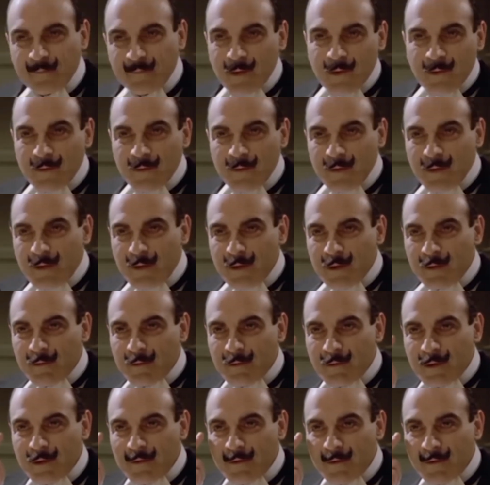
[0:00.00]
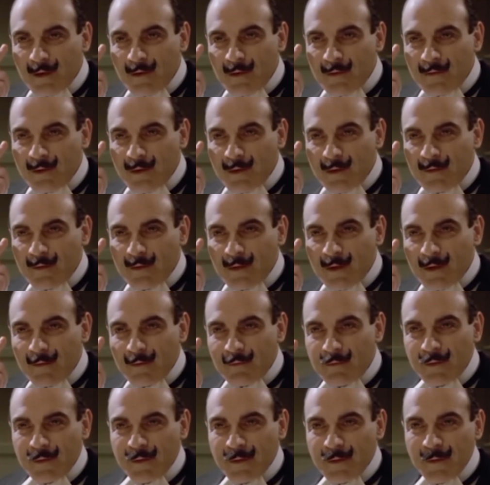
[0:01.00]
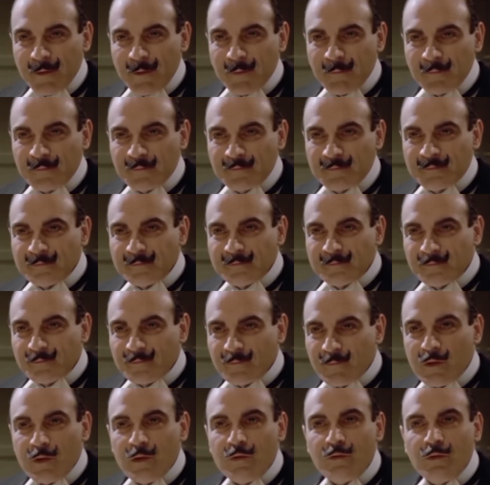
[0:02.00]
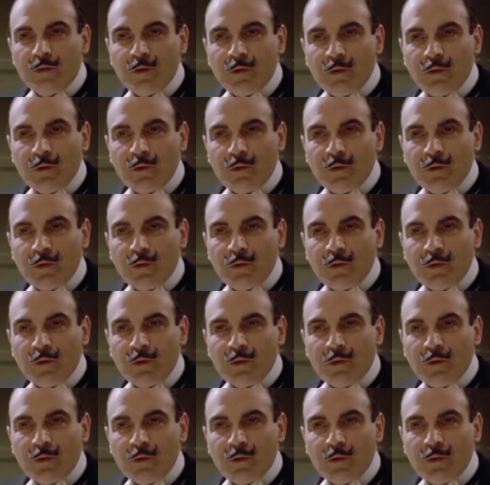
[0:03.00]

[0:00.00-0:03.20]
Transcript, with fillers: Because the little grey cells, they see everything. It is the